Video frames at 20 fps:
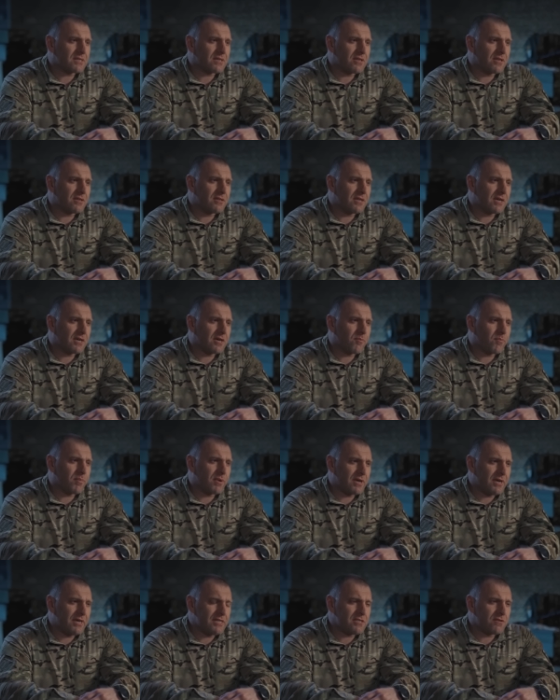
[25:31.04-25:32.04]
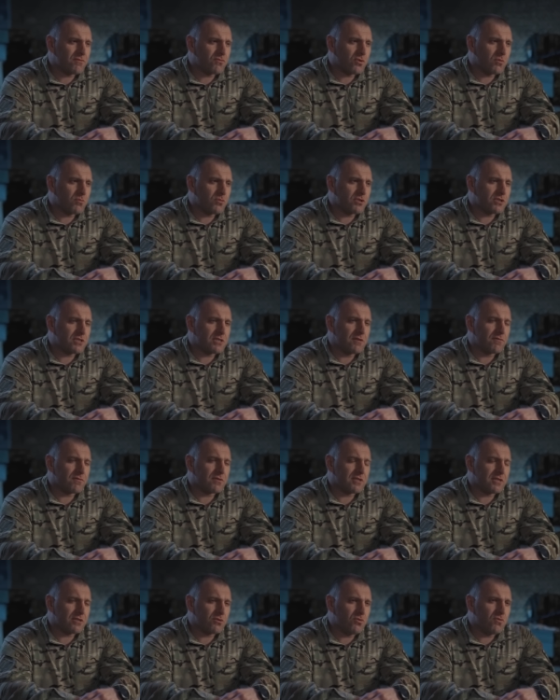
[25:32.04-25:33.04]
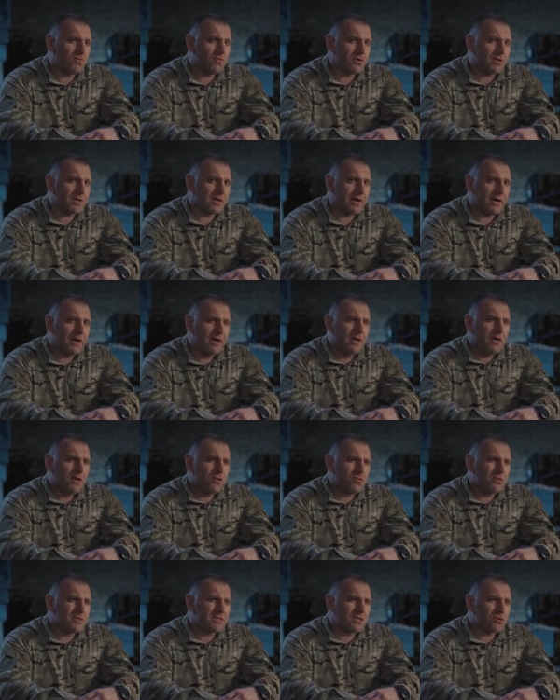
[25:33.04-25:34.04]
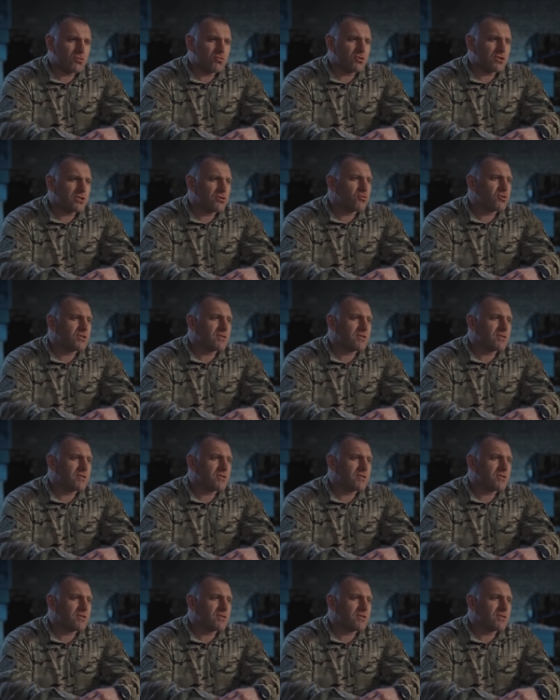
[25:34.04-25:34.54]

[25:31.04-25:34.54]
of them, some behind enemy lines. And